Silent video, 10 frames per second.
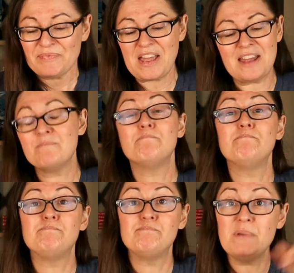And
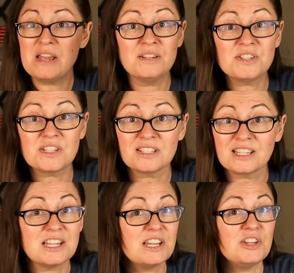
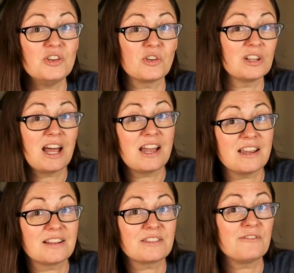instantly you're
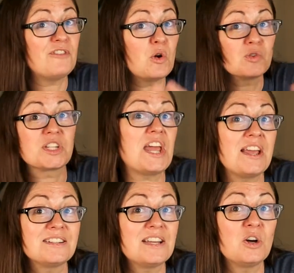like, the foes
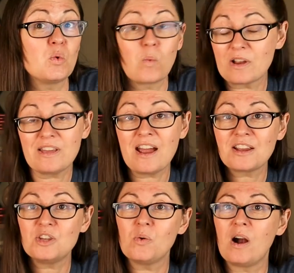can't tell where the
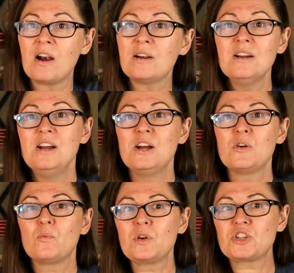heck you are,
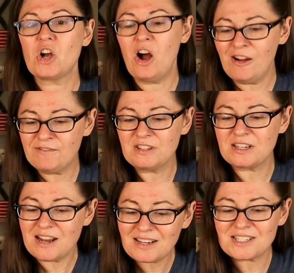which often the
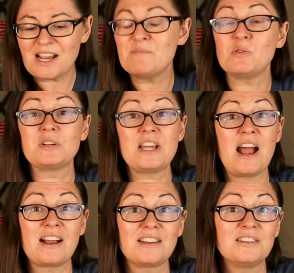next time you
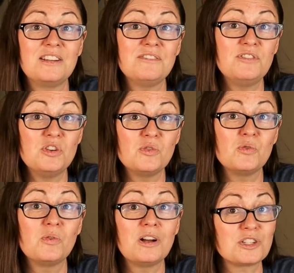attack could give
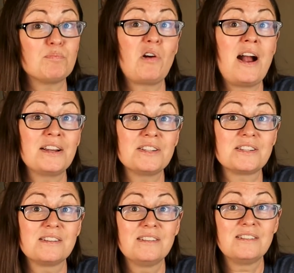you a surprise